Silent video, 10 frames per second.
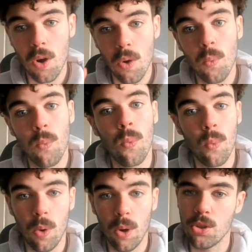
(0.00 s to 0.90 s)

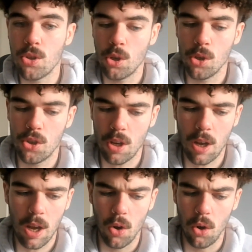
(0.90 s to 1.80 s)
We'll discuss
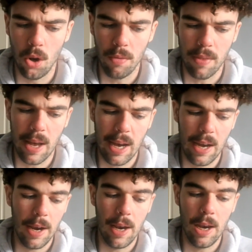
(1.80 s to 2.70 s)
all of that
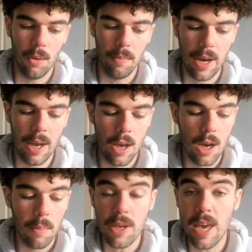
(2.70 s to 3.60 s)
in a little minute.
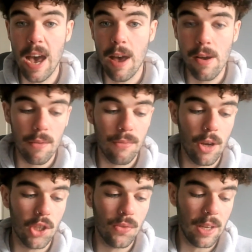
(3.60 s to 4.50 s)
But yeah,
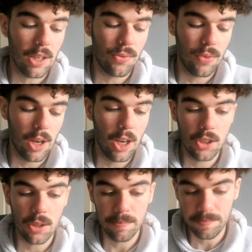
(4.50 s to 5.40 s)
first things
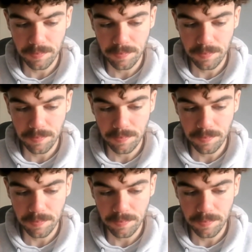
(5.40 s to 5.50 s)
first.